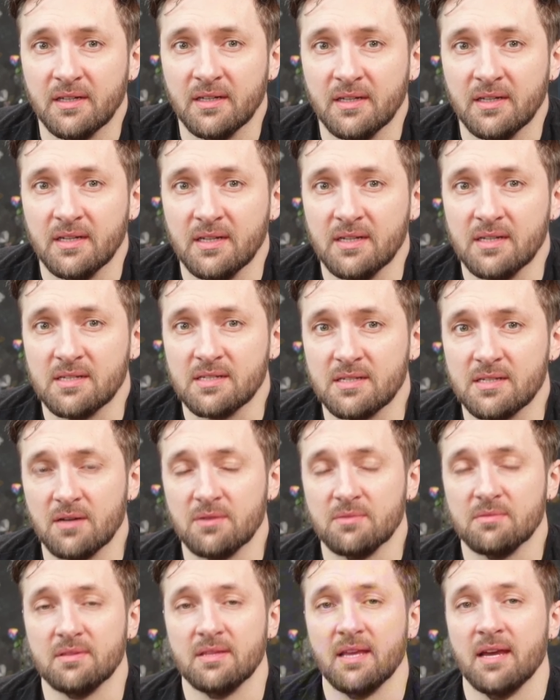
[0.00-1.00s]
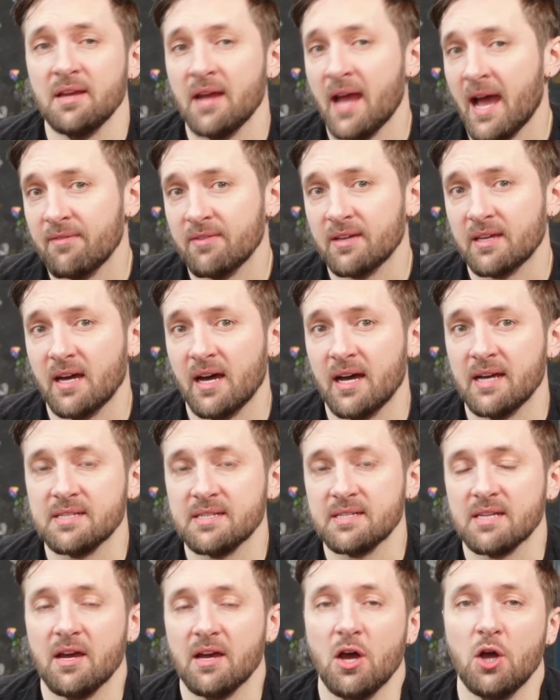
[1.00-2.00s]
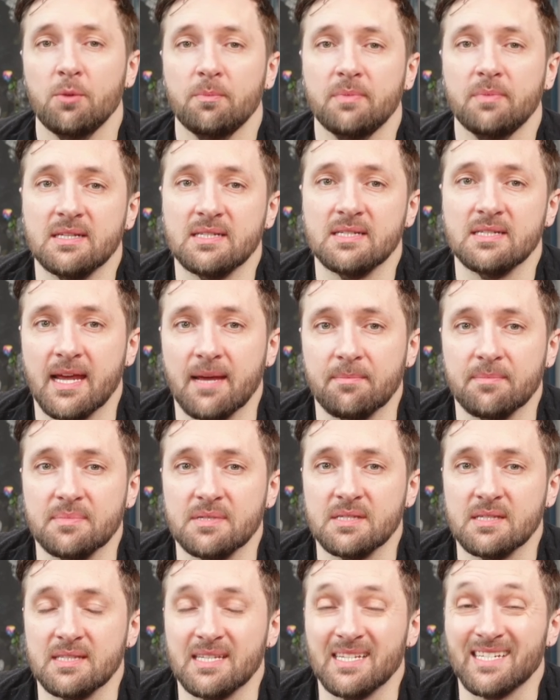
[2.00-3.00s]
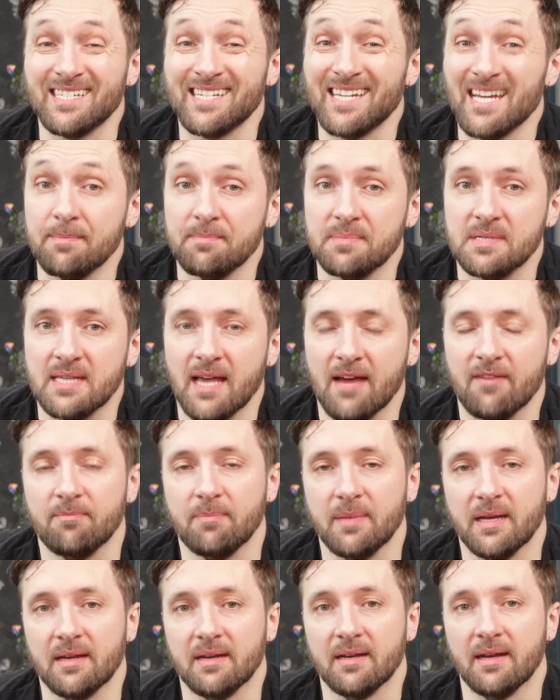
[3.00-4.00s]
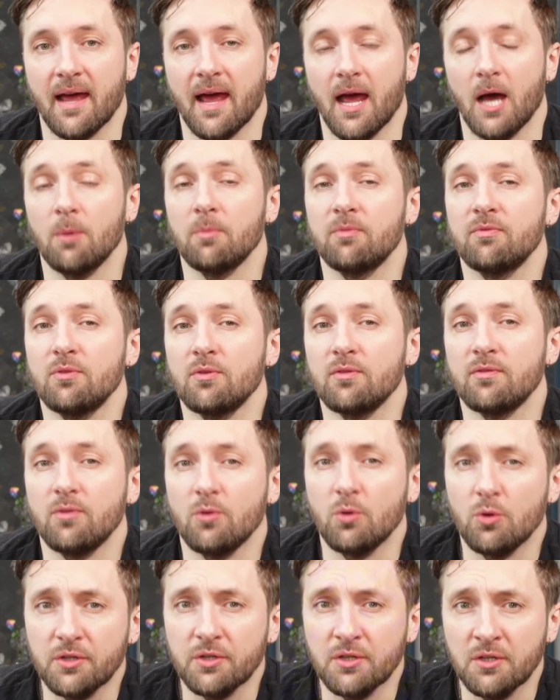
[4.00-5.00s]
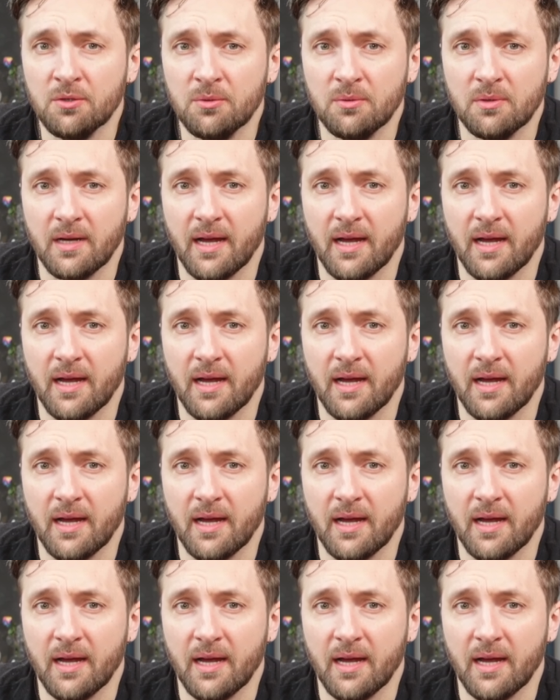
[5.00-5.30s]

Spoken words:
So there you have it, guys. I hope these tips have been helpful for you.